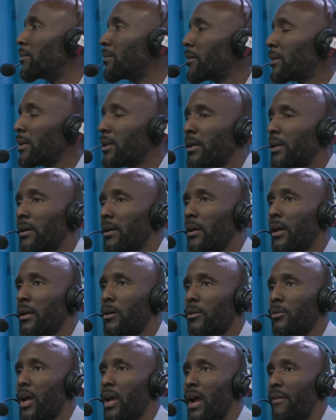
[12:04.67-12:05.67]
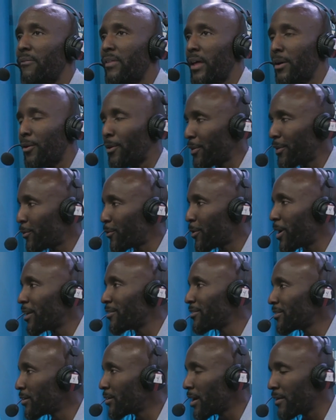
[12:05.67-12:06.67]
coach? Because to me, that would be
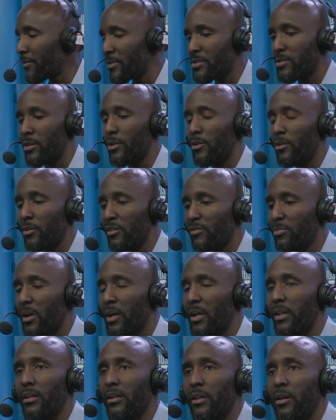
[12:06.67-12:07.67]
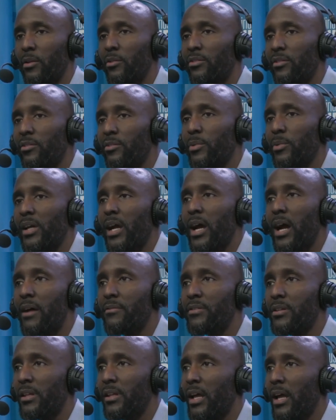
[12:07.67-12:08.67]
a huge mistake. I think Lloyd Pierce is a
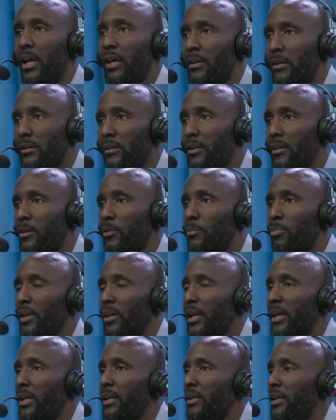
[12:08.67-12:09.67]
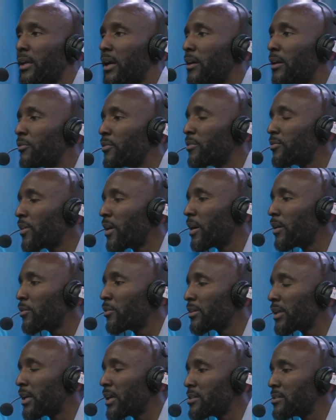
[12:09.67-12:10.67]
great coach and someone that can carry this
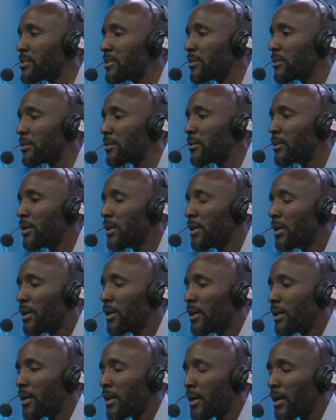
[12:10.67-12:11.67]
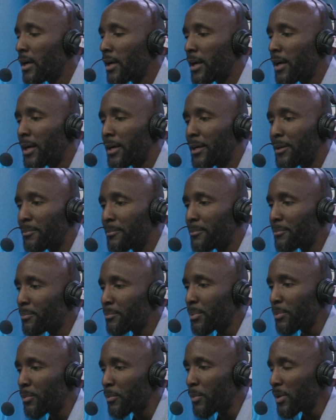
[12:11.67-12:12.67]
Atlanta Hawks team to be the coaching
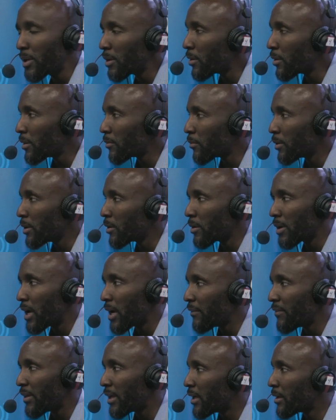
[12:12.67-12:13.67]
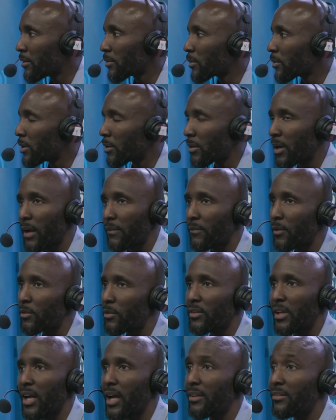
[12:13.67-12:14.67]
factor in all this. We know that
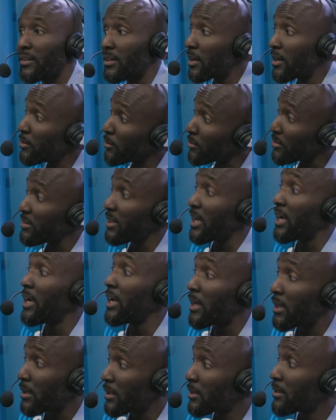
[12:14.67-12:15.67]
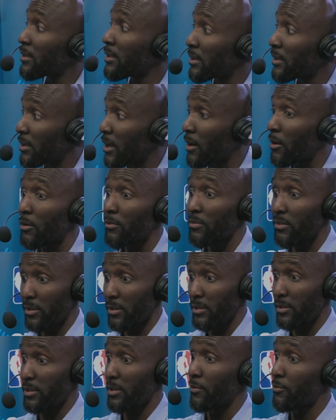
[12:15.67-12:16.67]
players and stars are what wins this league,
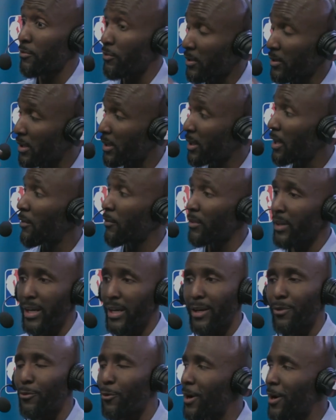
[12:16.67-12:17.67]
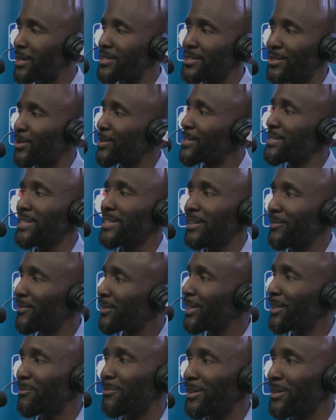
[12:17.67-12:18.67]
but having coaches like Brad Stevens,
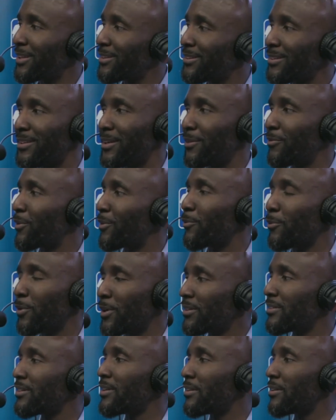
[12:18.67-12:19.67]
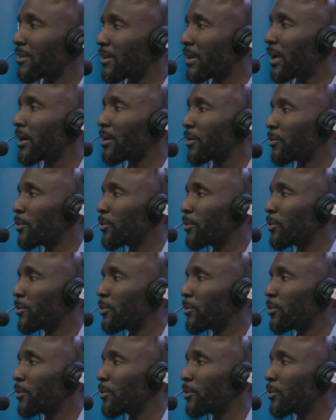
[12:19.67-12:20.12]
having coaches like Greg Popovich